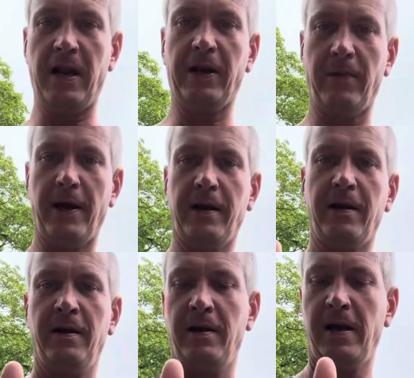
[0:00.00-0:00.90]
anyway,
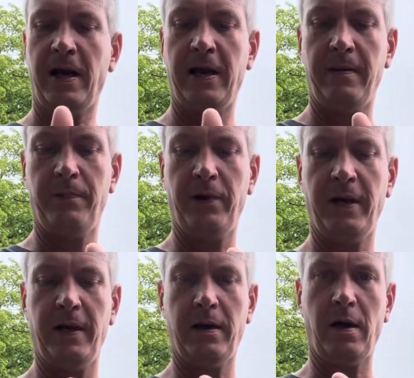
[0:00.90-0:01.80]
and then put
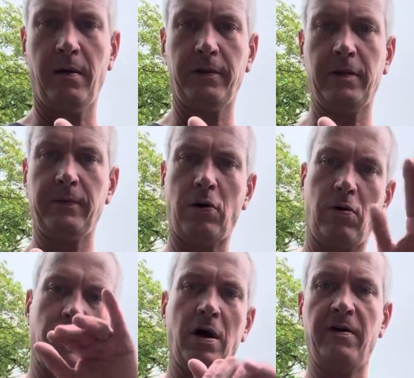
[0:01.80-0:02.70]
in with a
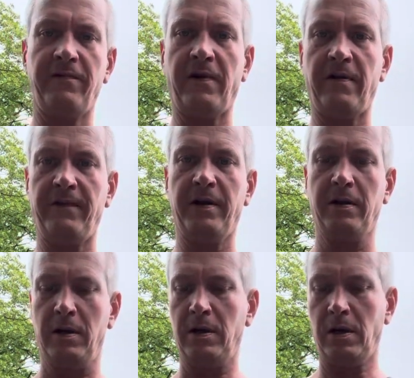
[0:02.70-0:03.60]
hole cut in front of it.
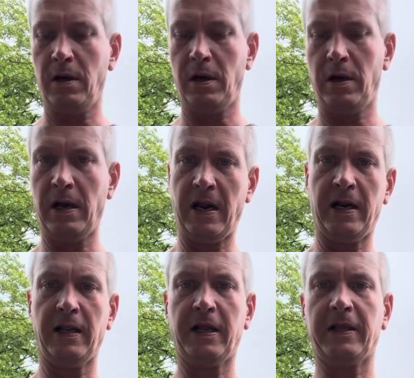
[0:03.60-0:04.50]
I
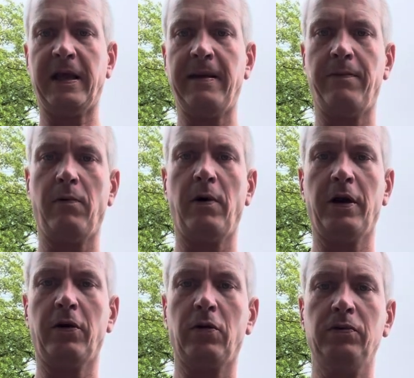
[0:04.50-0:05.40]
like to keep one
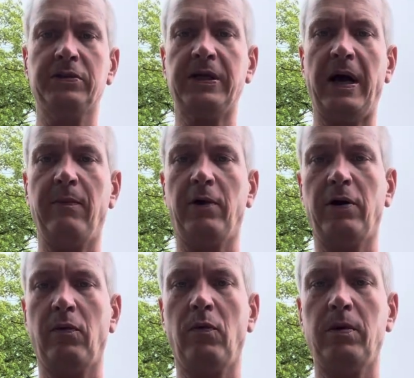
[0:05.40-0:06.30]
on the cool side, one on
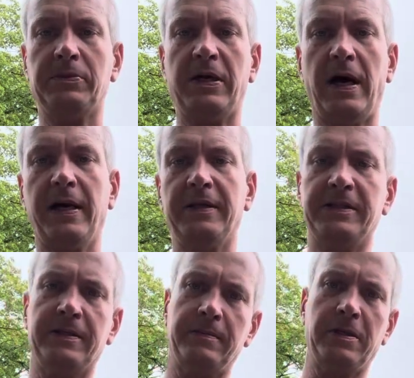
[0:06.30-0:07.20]
the warm side.
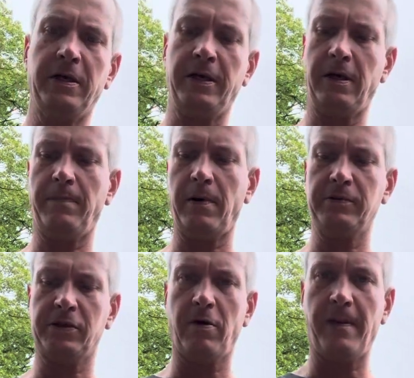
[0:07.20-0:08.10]
Just the
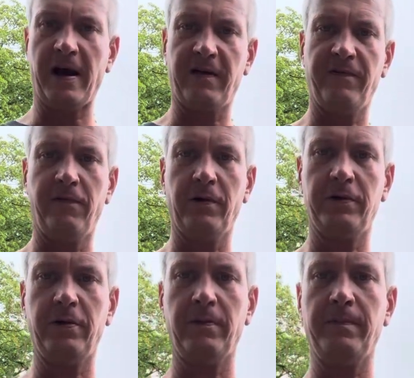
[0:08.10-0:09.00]
boas go back and forth
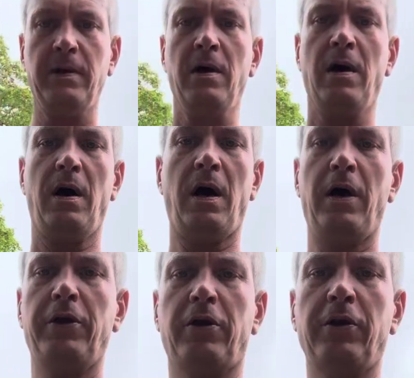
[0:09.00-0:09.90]
to them.
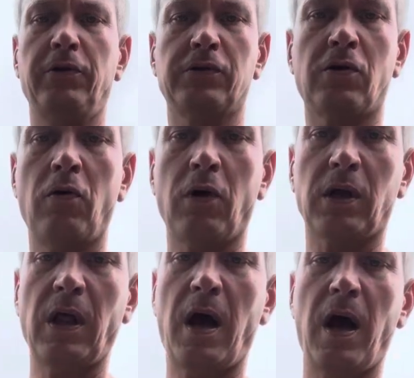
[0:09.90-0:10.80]
You could use cork
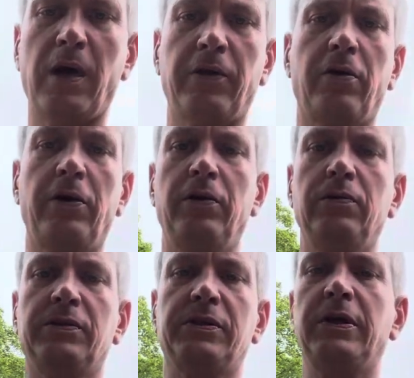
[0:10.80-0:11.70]
log. You could
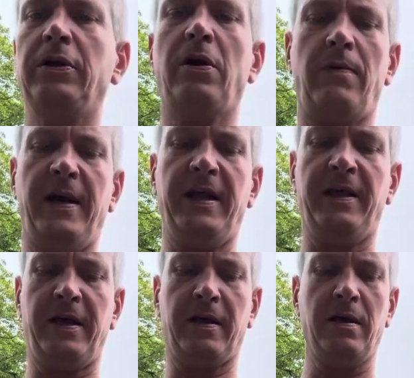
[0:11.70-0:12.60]
use
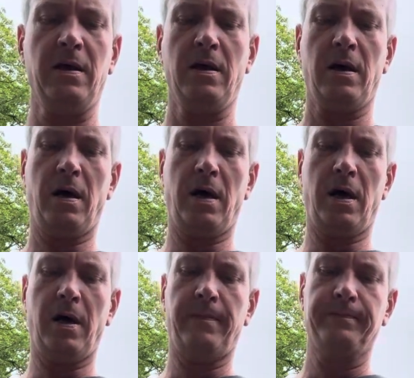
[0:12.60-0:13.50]
anything.
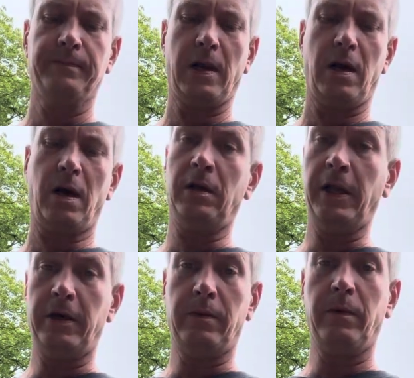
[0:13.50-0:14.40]
A
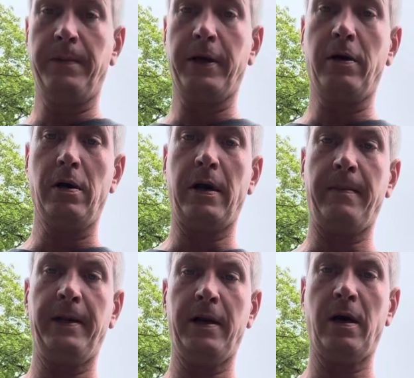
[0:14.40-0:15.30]
litter would be good.
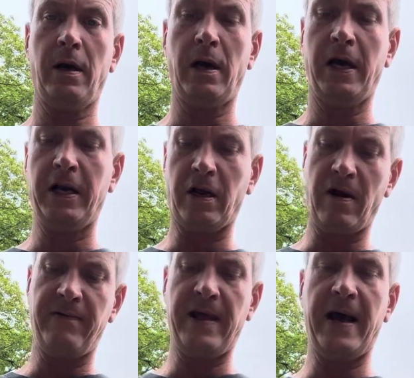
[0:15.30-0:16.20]
I didn't
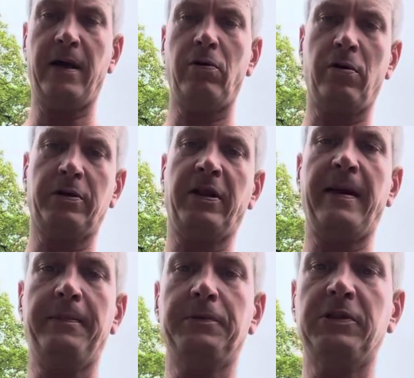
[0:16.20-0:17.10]
cover that along with the
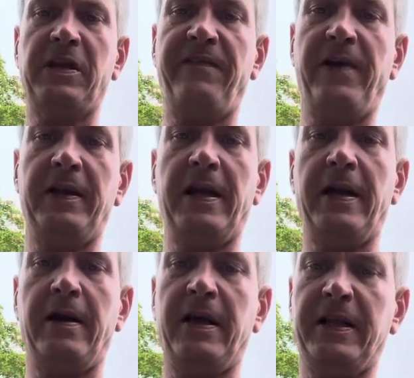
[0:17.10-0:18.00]
temperatures I found down
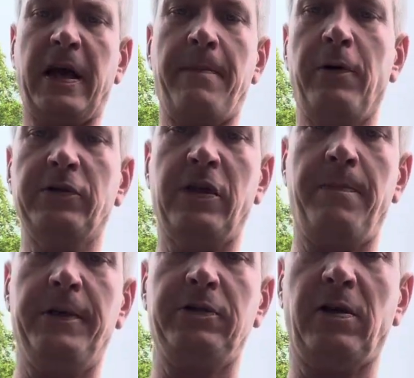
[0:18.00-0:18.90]
there. I think I posted a
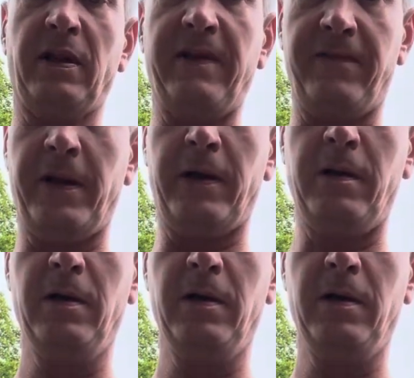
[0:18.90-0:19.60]
picture of leaf litter.